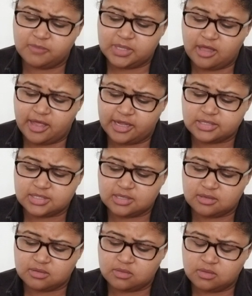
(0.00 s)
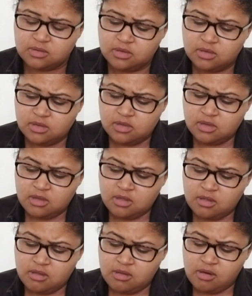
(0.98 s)
been lying to you.
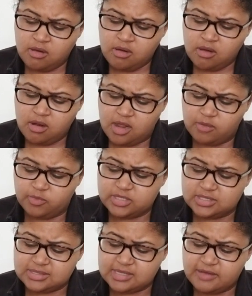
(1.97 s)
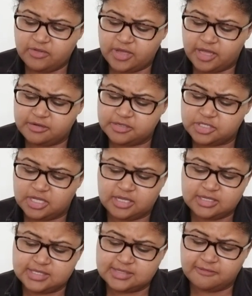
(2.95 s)
And with this devil energy, it
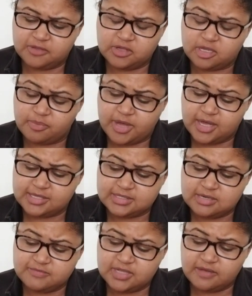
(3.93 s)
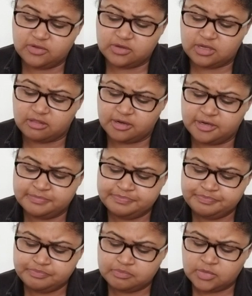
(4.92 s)
doesn't feel like a positive devil either.
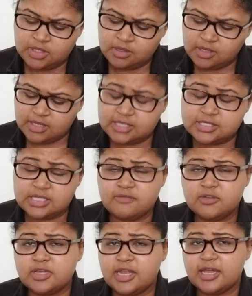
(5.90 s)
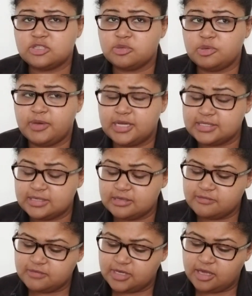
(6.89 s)
Because devil can actually be
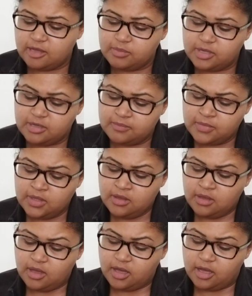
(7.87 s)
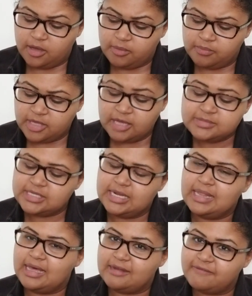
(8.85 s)
positive. It can be. Um, comes in a
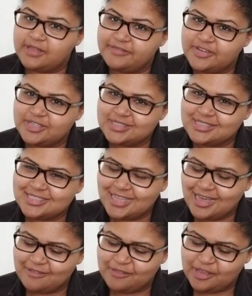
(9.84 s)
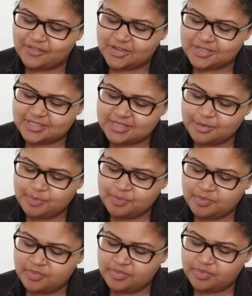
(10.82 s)
lot of flavors. A lot of flavors.
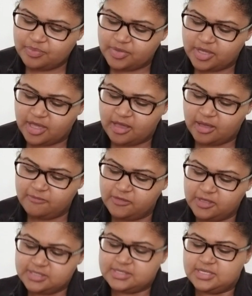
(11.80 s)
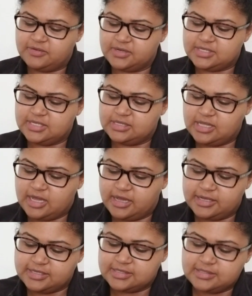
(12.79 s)
But yeah, I'm feeling secrets and
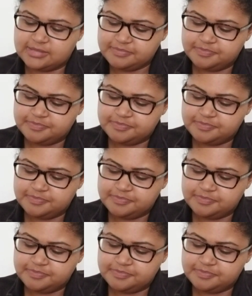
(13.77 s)
lies.